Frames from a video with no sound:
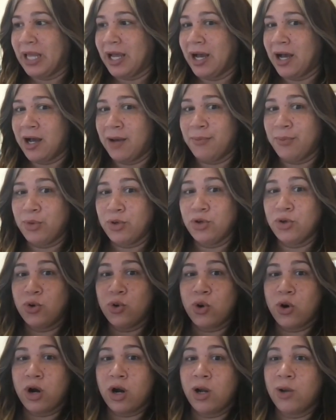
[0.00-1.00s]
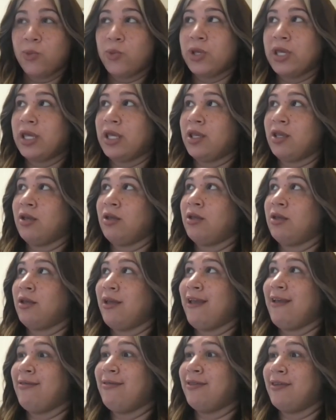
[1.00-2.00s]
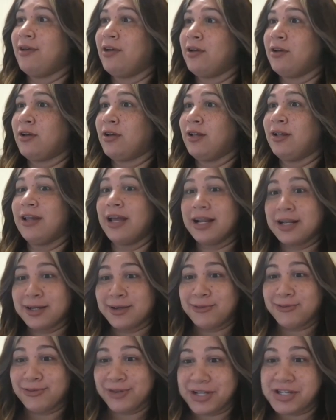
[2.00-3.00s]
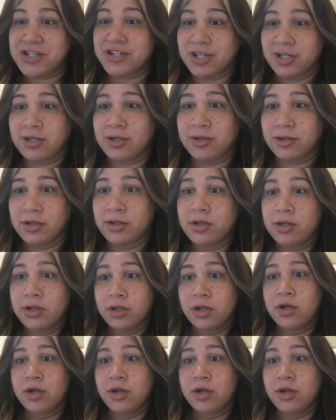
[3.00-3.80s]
um, nor are we in the collective vision